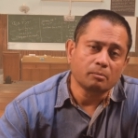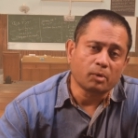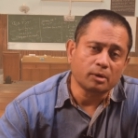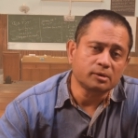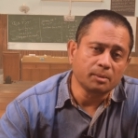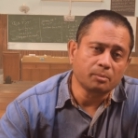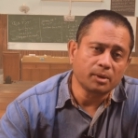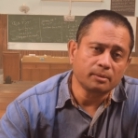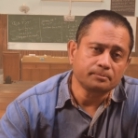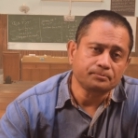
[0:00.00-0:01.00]
model
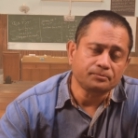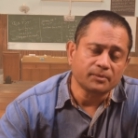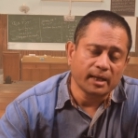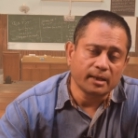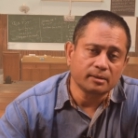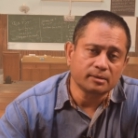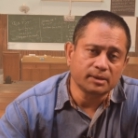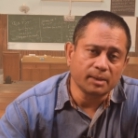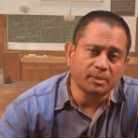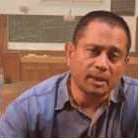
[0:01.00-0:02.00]
simple and at the
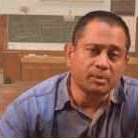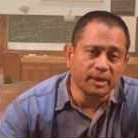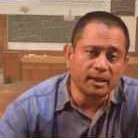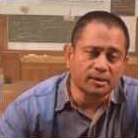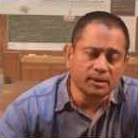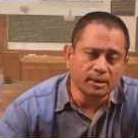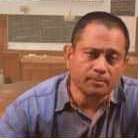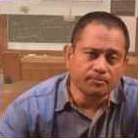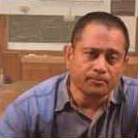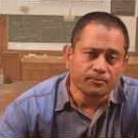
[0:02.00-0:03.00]
same time realistic,
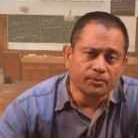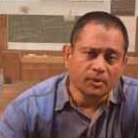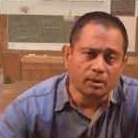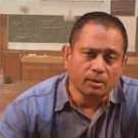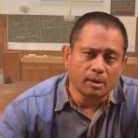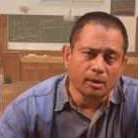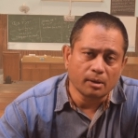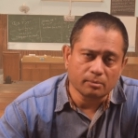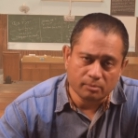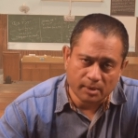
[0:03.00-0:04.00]

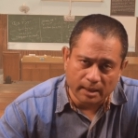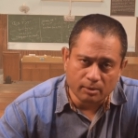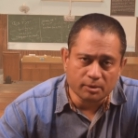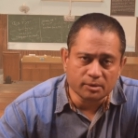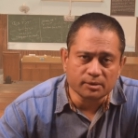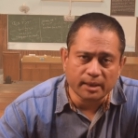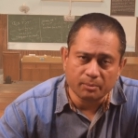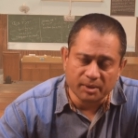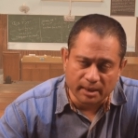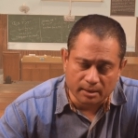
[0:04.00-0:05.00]
uh, calculations
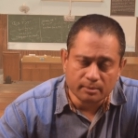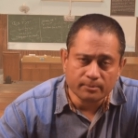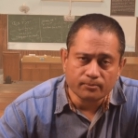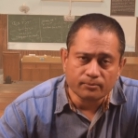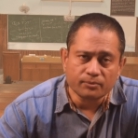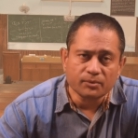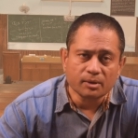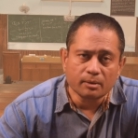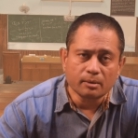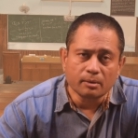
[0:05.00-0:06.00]
can be done,
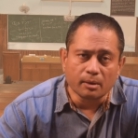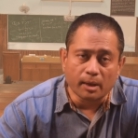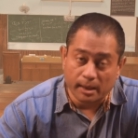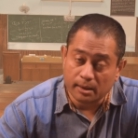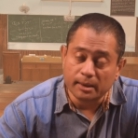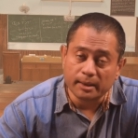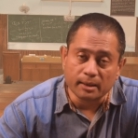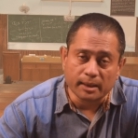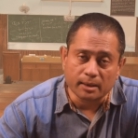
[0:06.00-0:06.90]
analytical